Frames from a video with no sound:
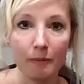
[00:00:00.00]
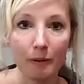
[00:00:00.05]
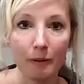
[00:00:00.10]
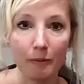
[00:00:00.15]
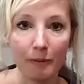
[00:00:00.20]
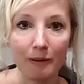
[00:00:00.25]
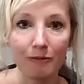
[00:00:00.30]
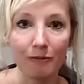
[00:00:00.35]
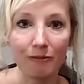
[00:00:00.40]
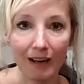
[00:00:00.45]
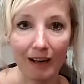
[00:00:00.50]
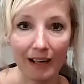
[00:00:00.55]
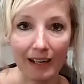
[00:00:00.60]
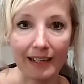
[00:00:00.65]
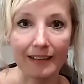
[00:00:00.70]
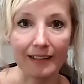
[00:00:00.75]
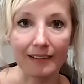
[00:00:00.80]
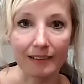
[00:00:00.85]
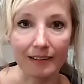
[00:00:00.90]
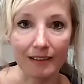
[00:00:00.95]
where we
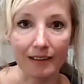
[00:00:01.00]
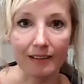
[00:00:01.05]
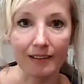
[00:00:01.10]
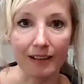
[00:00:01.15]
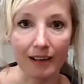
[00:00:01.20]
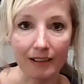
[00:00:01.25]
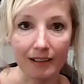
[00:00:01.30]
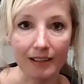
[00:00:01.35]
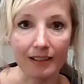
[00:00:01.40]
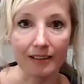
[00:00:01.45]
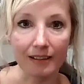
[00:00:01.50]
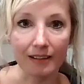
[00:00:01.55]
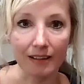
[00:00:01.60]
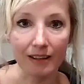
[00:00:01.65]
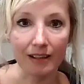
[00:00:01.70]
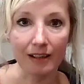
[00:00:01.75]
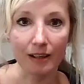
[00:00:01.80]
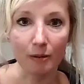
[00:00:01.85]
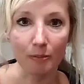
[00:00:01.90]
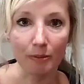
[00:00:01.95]
find
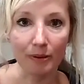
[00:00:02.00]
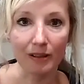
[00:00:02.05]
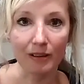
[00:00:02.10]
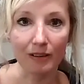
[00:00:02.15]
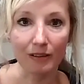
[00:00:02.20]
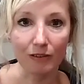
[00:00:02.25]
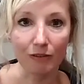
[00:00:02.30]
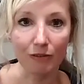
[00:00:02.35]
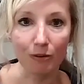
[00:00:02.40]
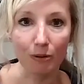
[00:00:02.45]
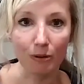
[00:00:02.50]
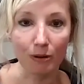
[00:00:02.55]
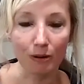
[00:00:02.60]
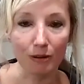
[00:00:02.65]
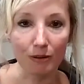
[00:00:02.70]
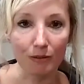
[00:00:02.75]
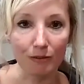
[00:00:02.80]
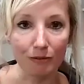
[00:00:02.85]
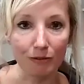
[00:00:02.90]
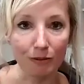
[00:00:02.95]
targeted therapies
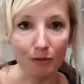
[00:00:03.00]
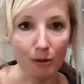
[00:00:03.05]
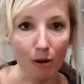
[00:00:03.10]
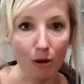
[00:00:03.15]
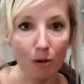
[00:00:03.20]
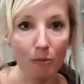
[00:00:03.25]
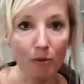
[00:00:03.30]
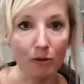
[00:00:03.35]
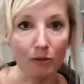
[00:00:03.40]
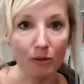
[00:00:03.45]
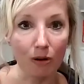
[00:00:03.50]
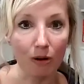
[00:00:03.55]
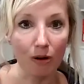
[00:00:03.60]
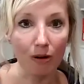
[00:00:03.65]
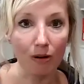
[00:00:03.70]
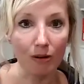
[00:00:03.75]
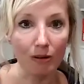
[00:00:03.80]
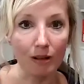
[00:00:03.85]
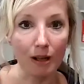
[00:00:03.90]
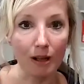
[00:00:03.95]
for, for almost
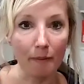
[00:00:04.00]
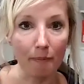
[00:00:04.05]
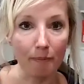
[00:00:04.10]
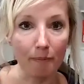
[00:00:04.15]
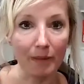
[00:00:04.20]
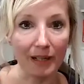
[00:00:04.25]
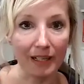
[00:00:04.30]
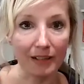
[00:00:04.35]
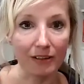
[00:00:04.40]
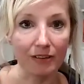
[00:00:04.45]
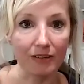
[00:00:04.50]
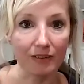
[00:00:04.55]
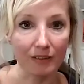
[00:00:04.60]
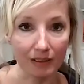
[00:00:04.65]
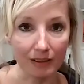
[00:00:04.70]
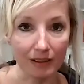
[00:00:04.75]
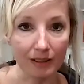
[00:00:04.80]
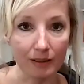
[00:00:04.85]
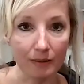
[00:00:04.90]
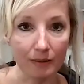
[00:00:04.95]
all um, patients in